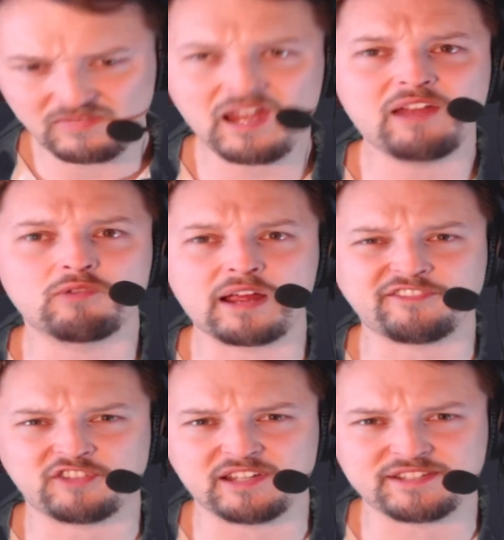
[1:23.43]
And
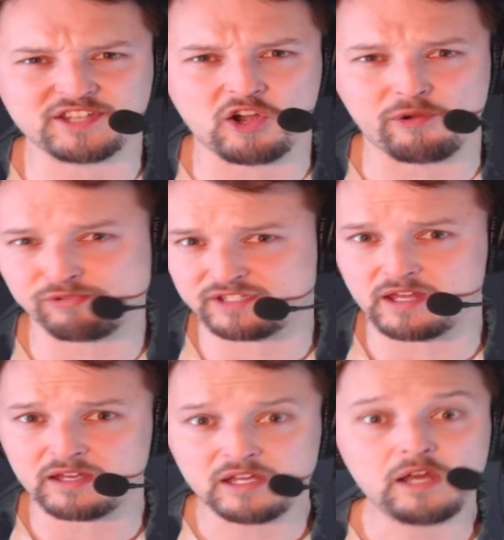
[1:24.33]
rightfully so. It was
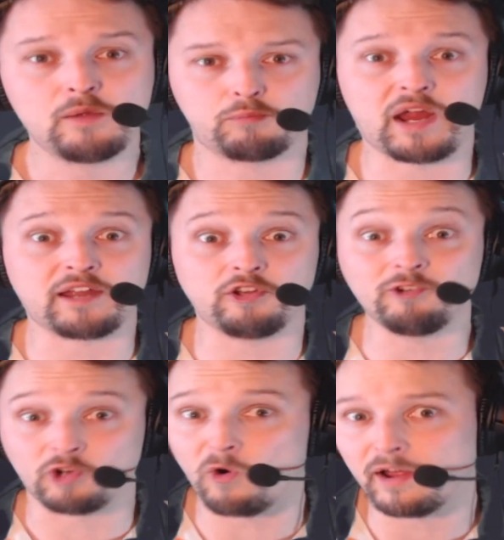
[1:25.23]
the brand
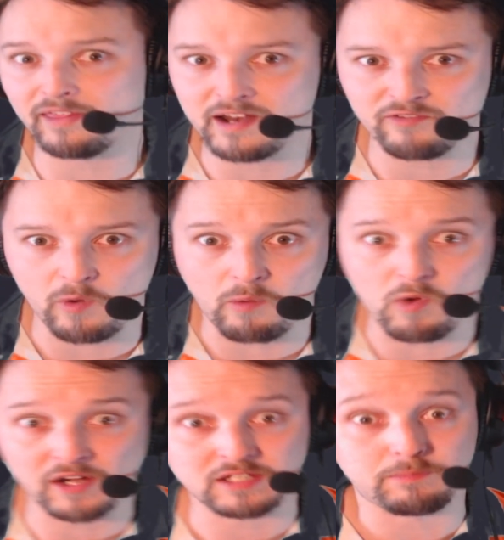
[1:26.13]
new toy that everyone
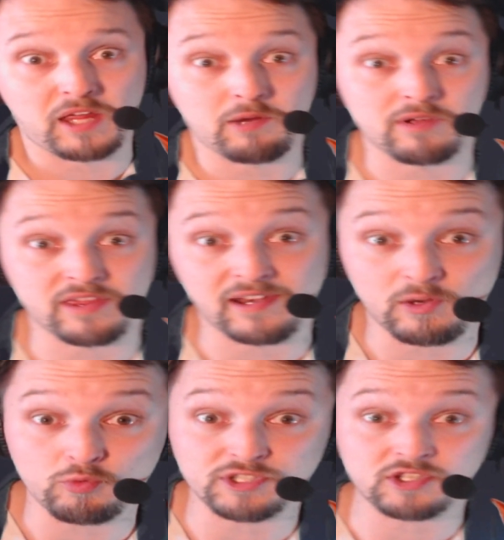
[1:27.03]
wanted to play with, and
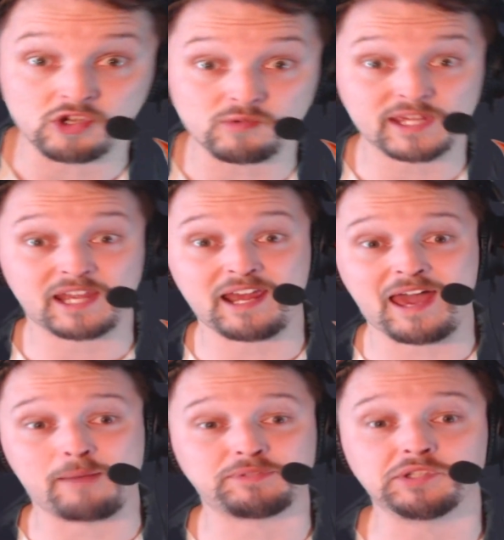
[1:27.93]
it was doing an
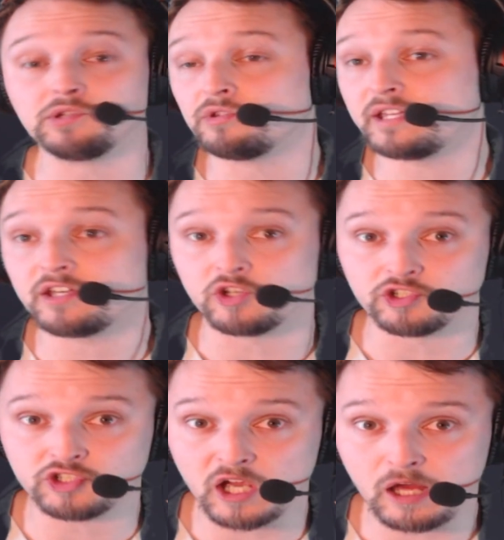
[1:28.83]
absolutely
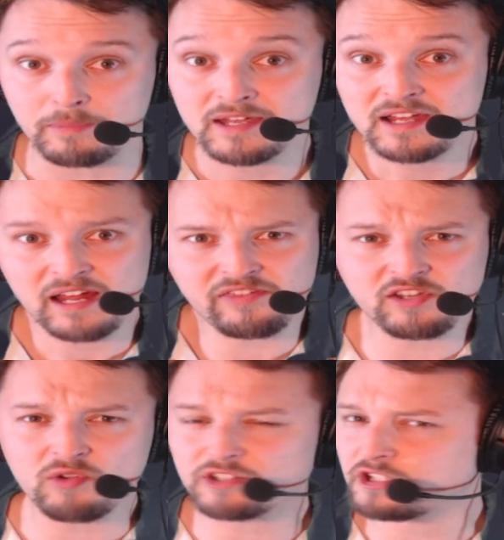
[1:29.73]
good job. And then
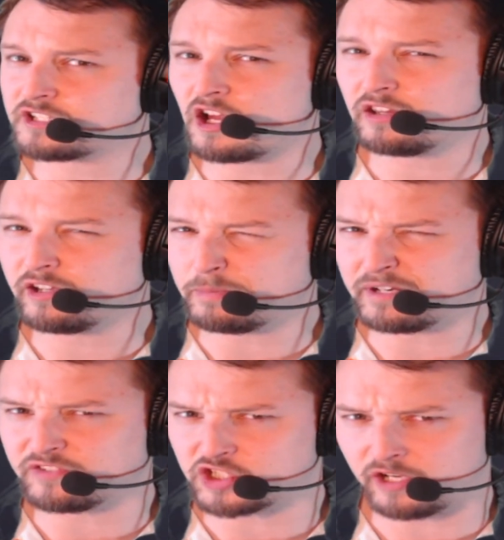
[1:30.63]
you also saw a little bit
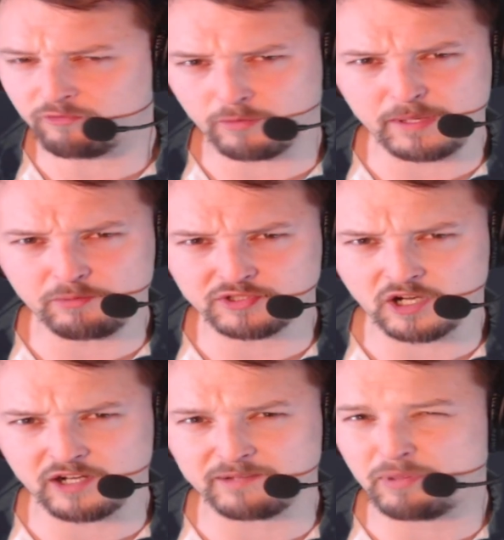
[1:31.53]
of a shift where people
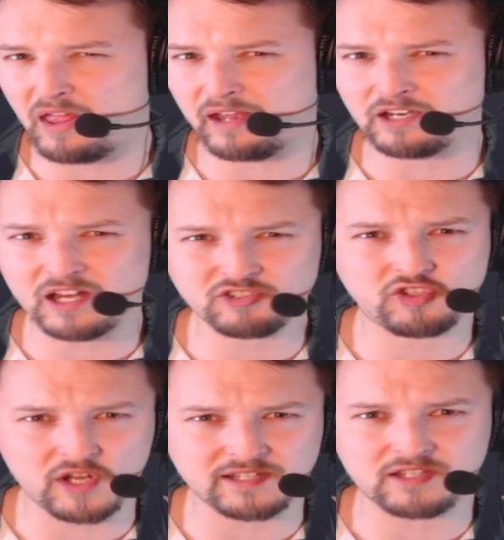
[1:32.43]
started playing not
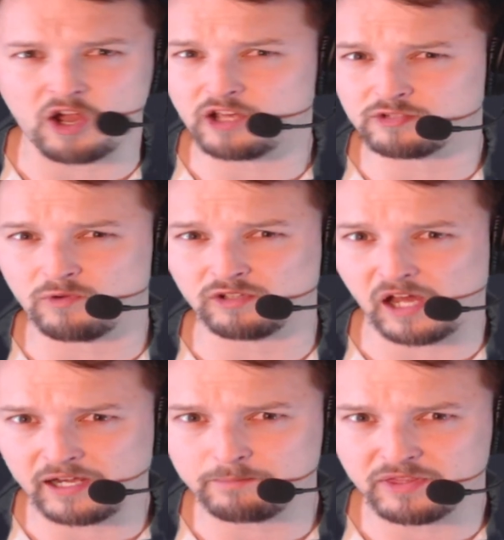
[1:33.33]
just Oswald
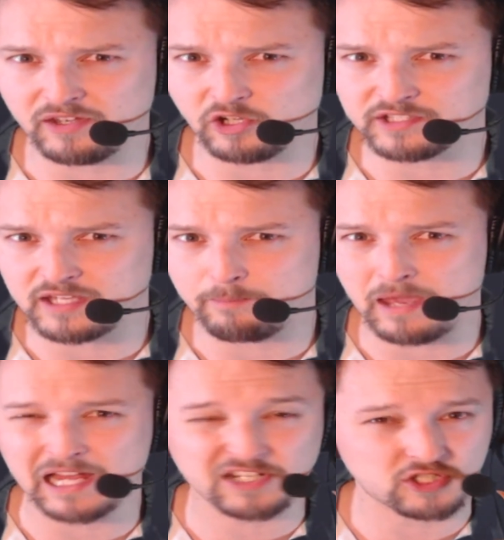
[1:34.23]
item, but they took a step
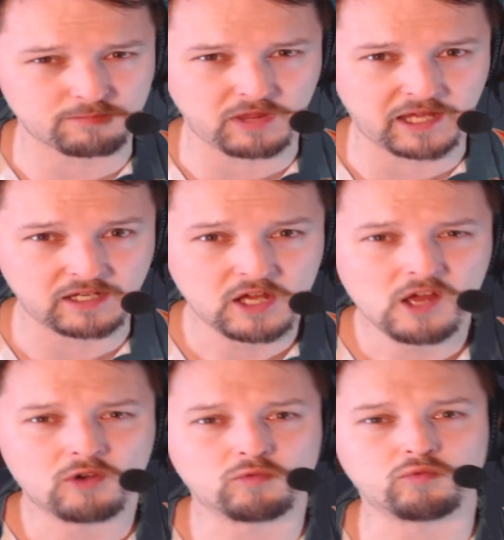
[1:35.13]
back and just played
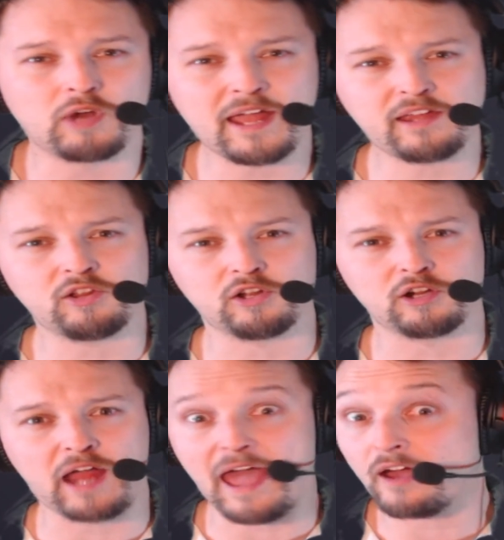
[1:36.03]

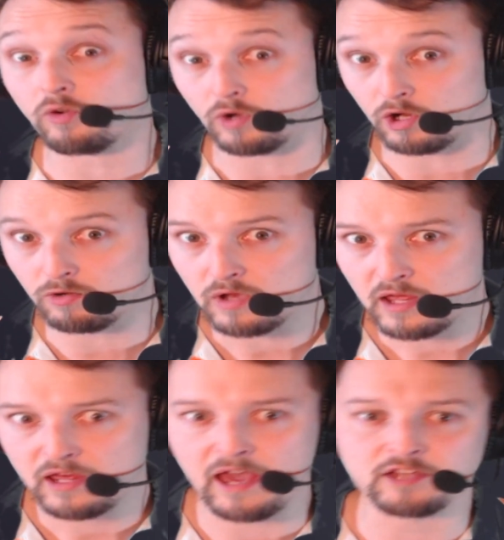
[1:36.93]
regular aggro
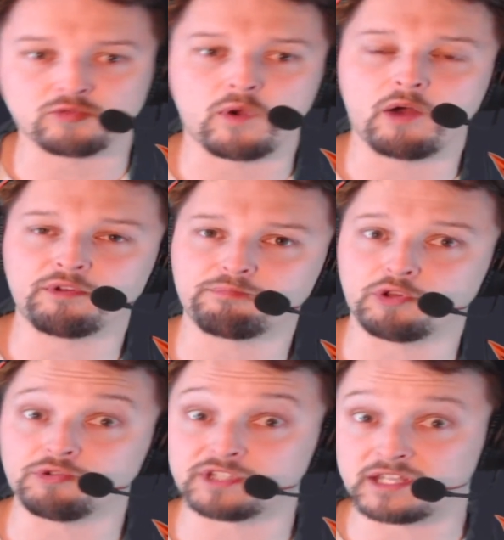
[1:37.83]
as well with
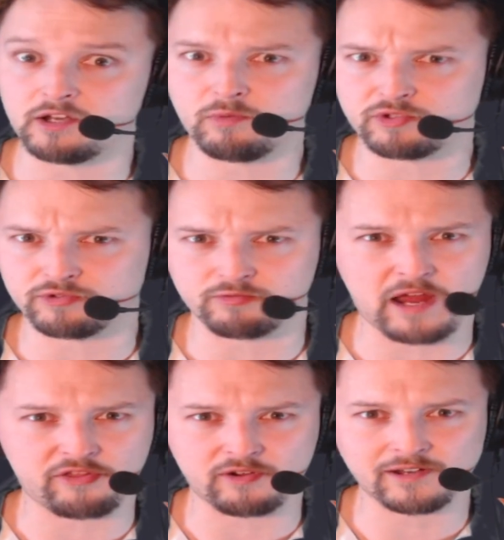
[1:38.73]
blue steel, which was
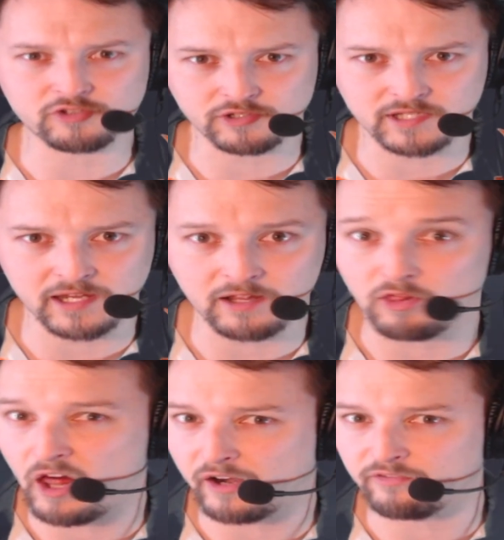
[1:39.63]
rather interesting. A
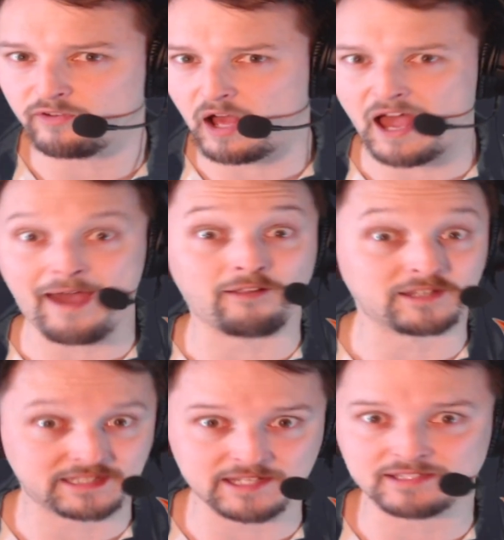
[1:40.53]
lot of
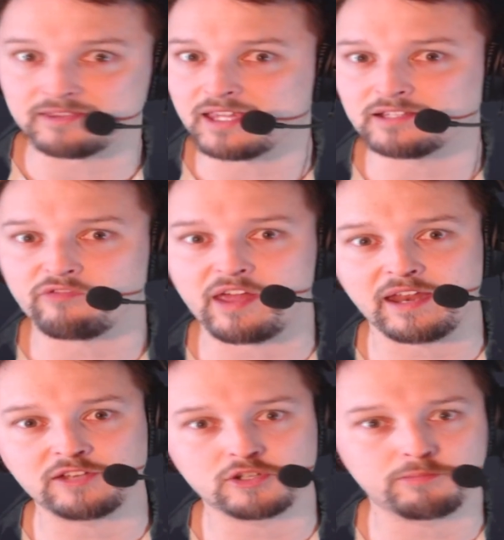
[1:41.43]
Alice's and things of that
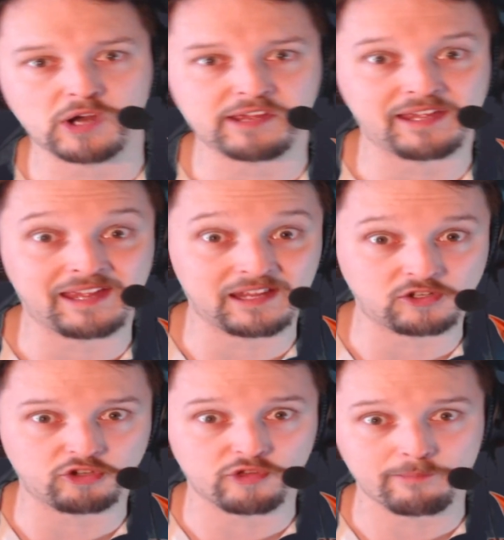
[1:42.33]
nature breaking
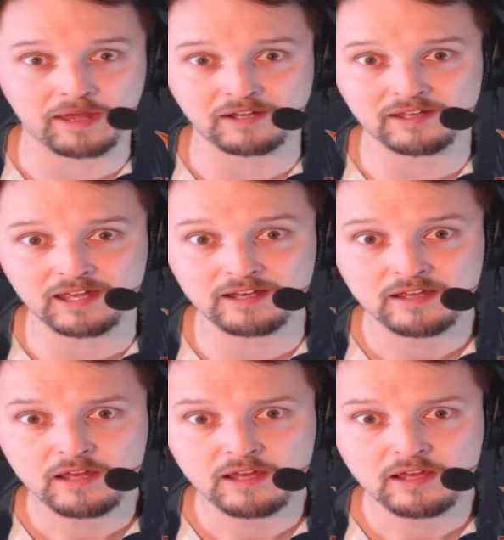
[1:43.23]
into the meta again.